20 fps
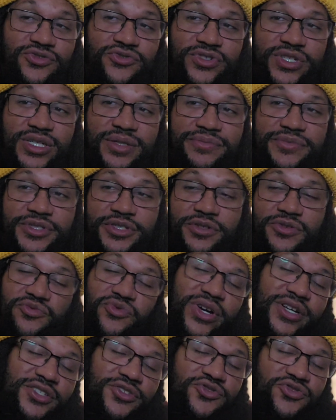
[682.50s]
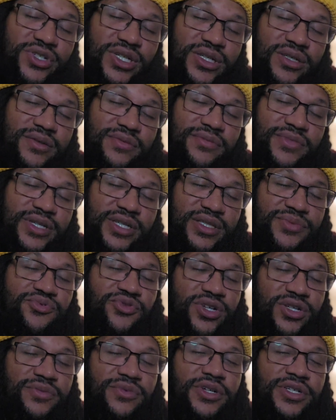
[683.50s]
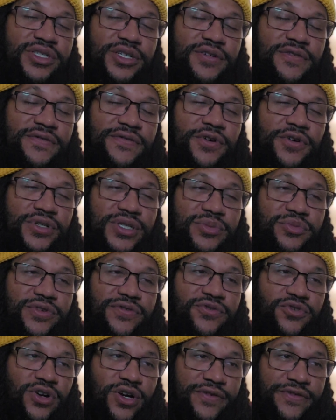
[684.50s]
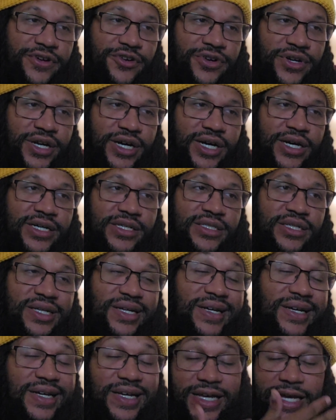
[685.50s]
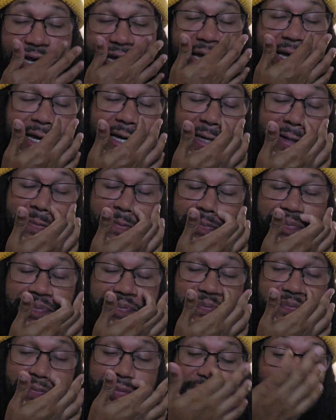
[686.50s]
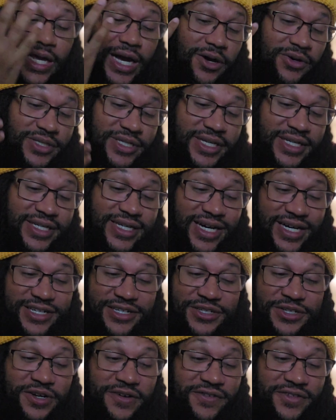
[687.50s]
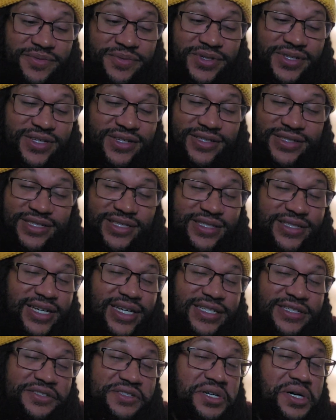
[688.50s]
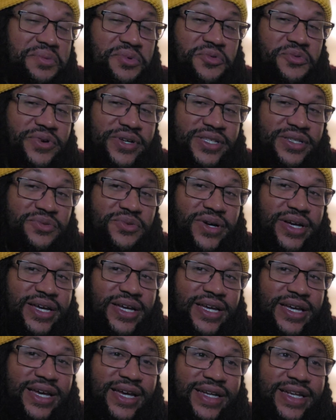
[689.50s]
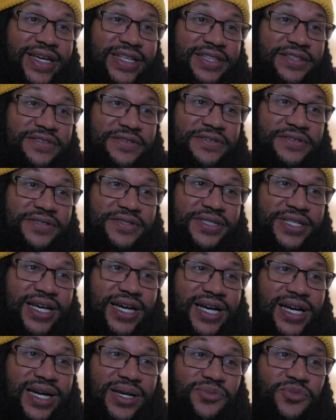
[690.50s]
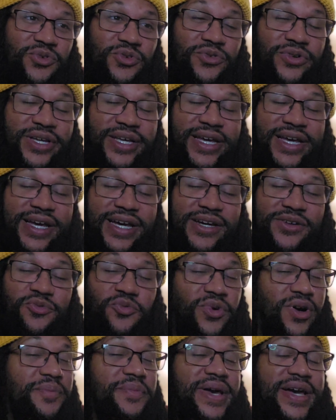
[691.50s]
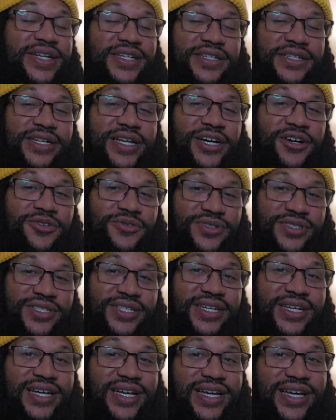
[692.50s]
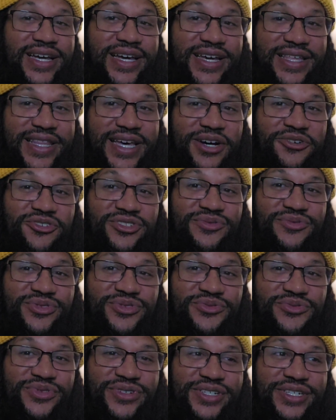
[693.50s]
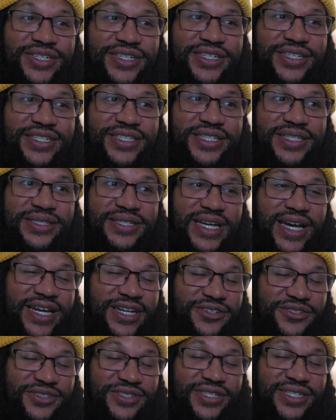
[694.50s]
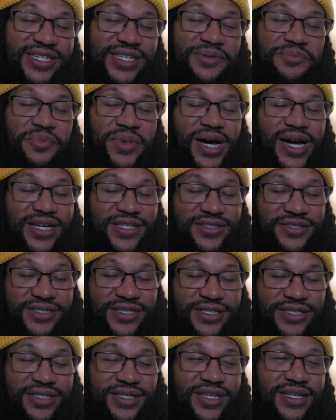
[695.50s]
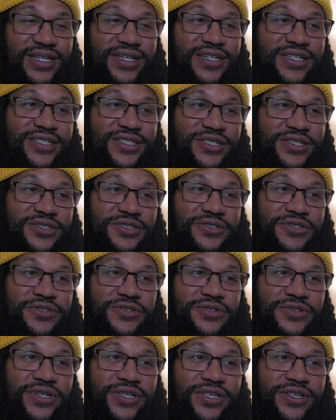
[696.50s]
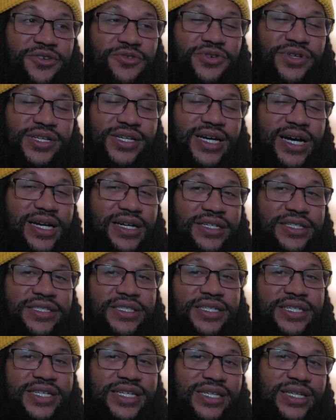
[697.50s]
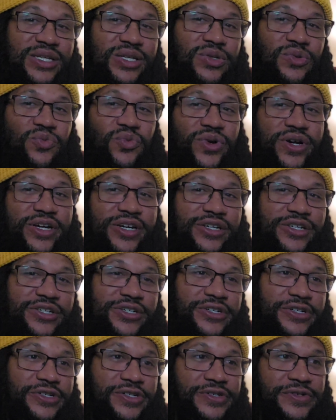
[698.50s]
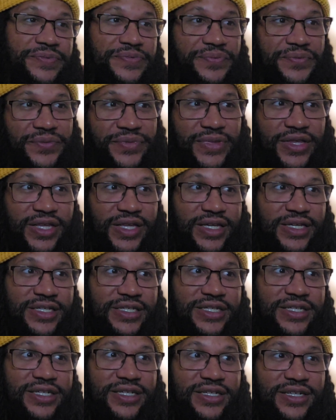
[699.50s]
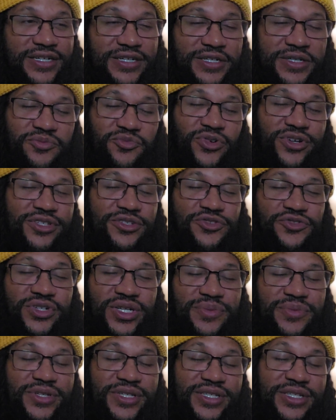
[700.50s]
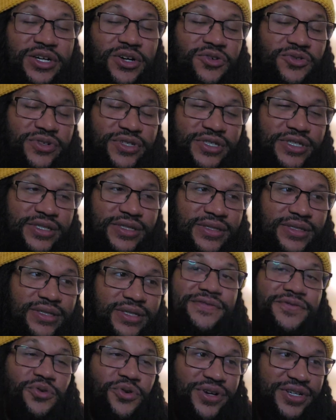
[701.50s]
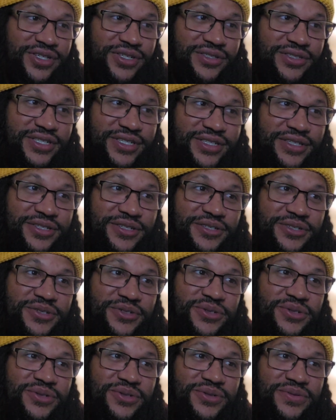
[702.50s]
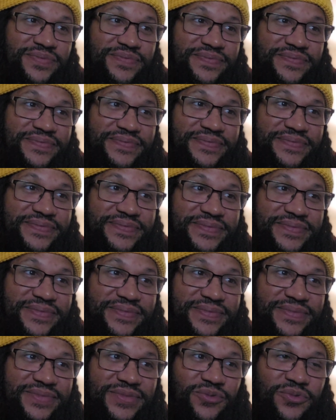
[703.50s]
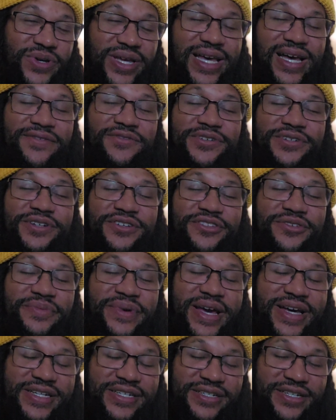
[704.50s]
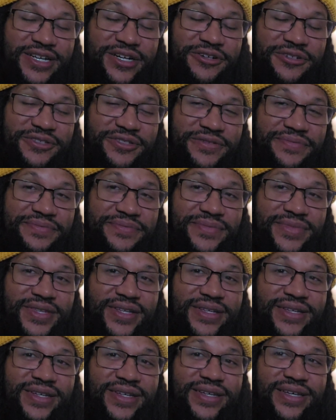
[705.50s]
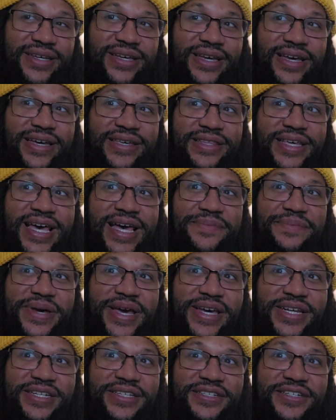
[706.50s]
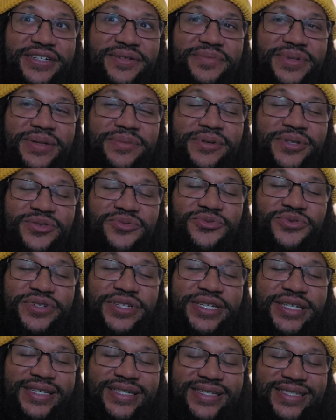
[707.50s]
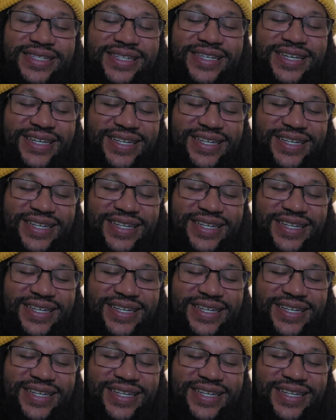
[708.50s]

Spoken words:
Dream. So Wrestle Dream is pretty much unfolding before our very eyes. And I was getting kind of nervous because it's like a couple weeks away. And at the time, we only had one match announced. And that was between Danielson and Moxley. So you can kind of see where Wrestle Dream is going. Unfortunately, though, we have another match announced. And that match is going to be between